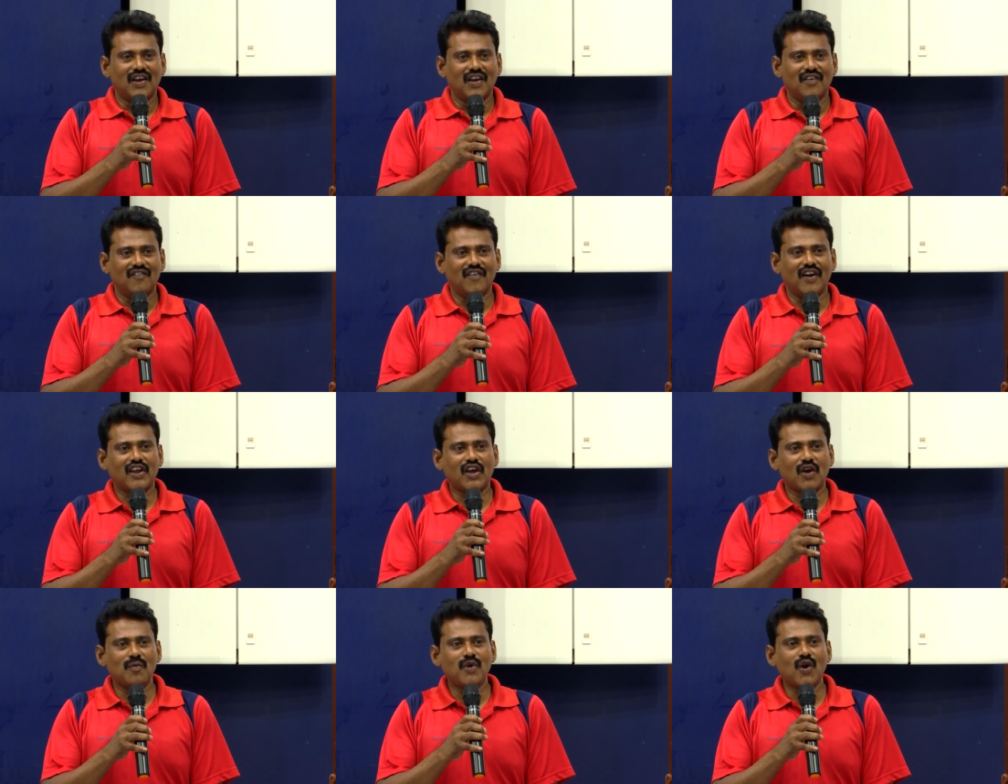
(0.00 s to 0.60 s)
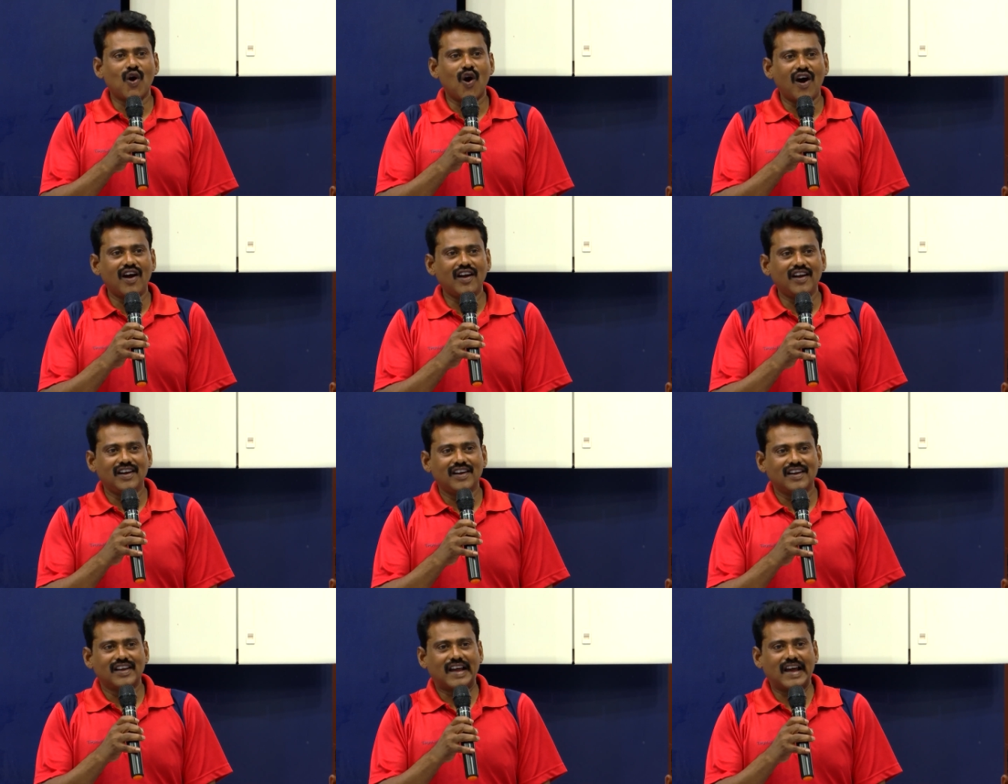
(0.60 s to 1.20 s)
Welcome you all,
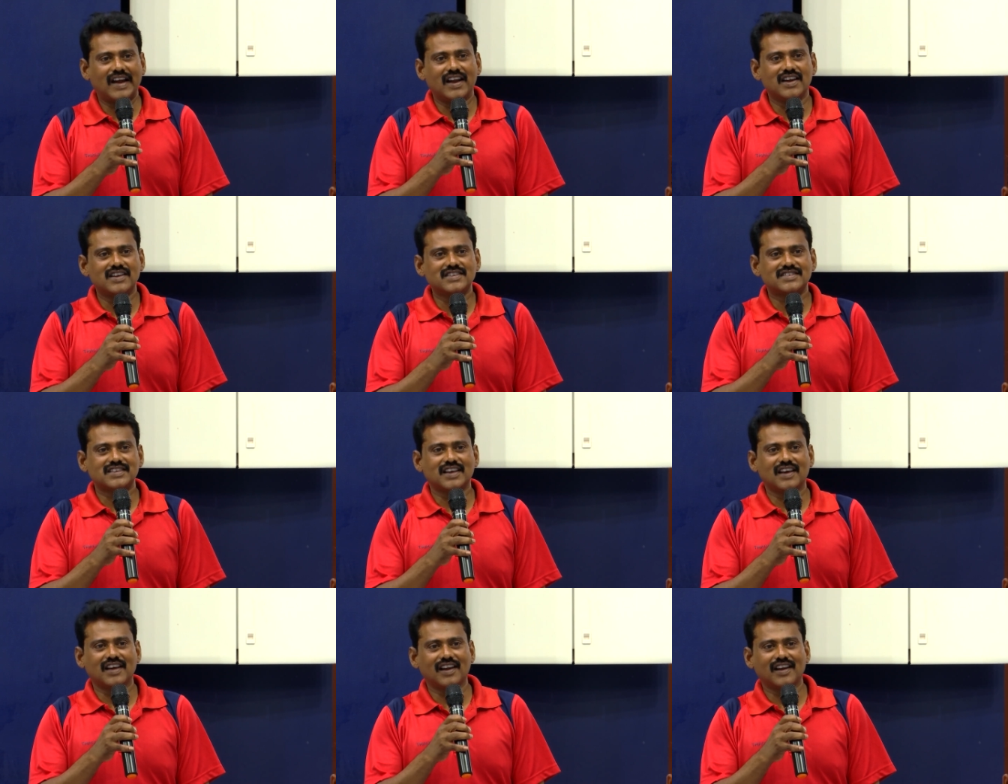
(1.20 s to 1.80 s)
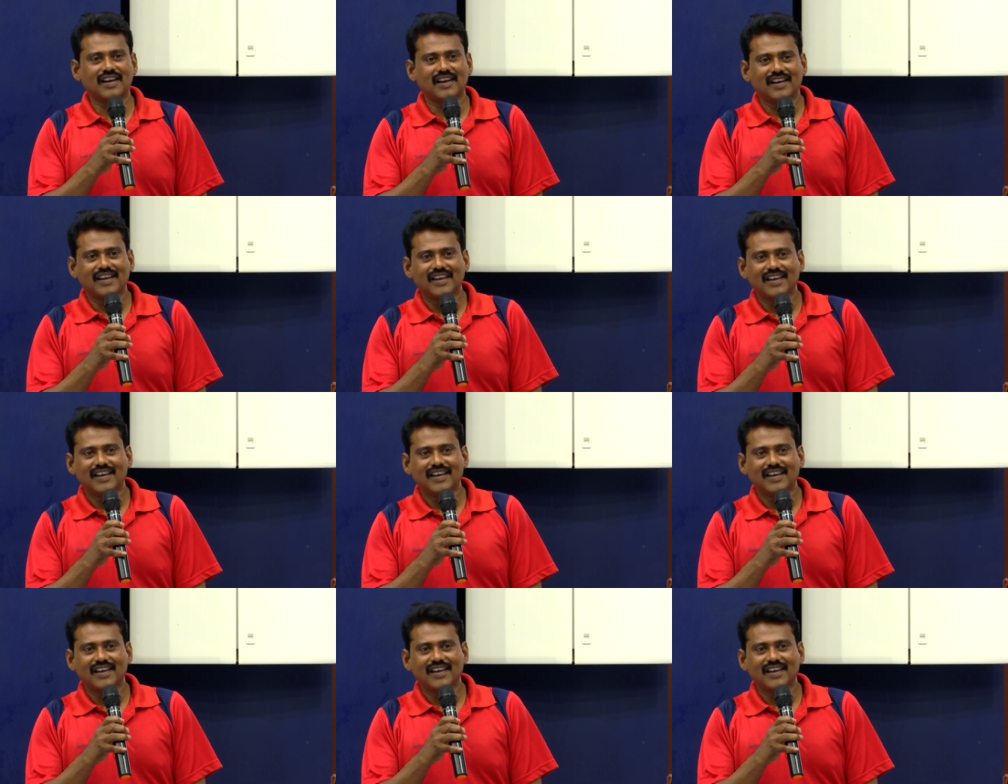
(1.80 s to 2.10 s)
Kannan sir,